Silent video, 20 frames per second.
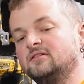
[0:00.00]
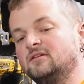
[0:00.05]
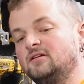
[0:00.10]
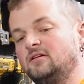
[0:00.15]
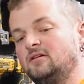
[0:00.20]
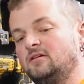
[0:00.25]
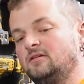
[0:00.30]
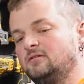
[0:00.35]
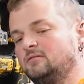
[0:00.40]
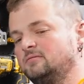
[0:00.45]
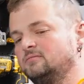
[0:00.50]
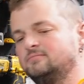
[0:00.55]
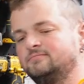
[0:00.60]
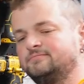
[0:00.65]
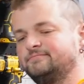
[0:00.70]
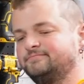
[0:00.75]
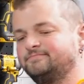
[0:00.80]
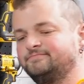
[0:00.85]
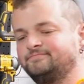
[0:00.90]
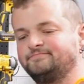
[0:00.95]
little
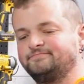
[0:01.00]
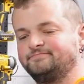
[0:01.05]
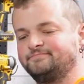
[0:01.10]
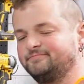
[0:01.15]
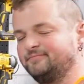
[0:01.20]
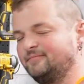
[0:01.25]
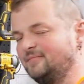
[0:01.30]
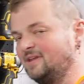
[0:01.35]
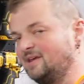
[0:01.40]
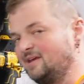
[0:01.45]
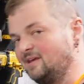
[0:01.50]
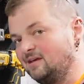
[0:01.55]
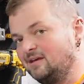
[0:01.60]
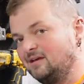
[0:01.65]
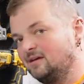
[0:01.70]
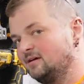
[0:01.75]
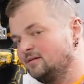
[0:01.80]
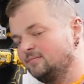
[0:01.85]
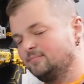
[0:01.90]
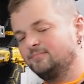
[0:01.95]

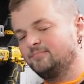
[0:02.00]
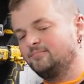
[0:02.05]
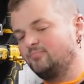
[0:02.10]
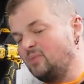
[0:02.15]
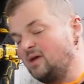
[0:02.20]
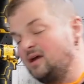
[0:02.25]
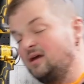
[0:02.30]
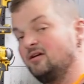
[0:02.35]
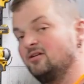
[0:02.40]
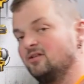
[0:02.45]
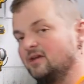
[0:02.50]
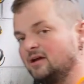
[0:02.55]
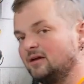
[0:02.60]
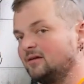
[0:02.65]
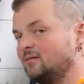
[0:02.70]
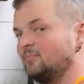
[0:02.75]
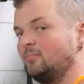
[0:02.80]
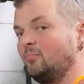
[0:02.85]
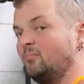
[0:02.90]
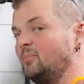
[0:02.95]
gear
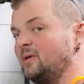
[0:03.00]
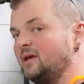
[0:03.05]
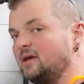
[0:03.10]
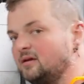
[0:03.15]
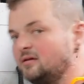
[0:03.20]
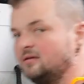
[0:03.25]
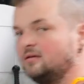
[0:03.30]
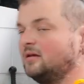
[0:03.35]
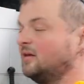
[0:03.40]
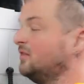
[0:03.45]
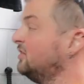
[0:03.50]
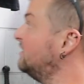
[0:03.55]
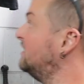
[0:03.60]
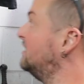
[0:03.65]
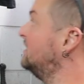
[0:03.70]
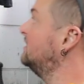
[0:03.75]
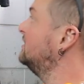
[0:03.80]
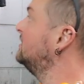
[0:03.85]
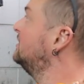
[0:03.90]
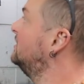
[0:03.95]
bearing bit
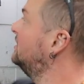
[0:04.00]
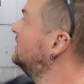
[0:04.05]
thing